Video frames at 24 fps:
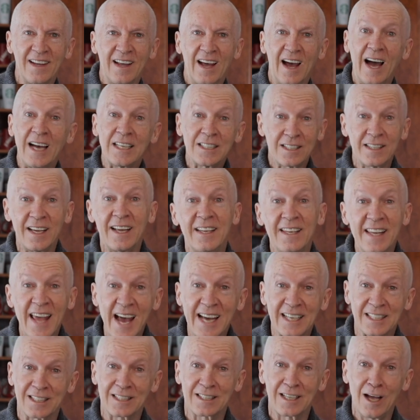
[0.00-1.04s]
I said
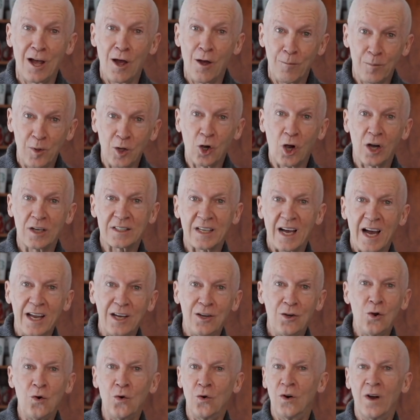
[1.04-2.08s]
yes, because I
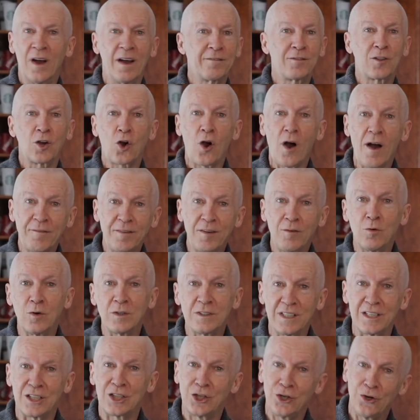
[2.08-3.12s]
knew if the coffee
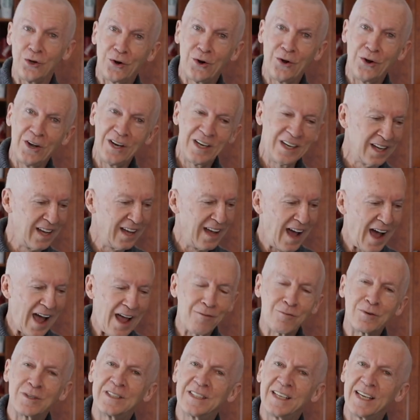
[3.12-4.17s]
wasn't too good, I
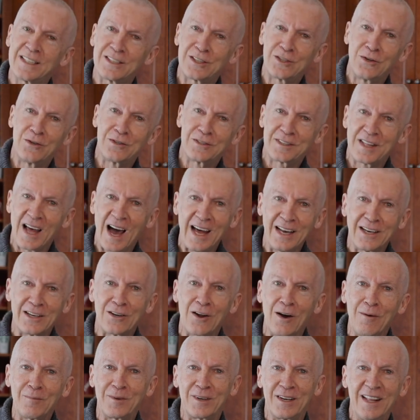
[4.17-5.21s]
would just use that and
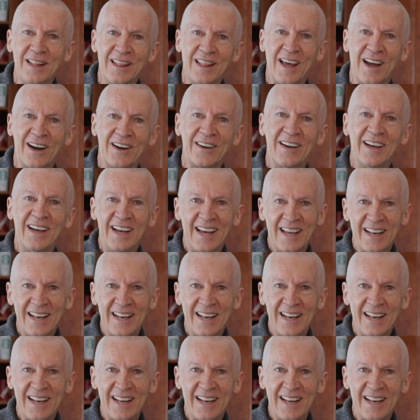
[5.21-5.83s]
dump it in there,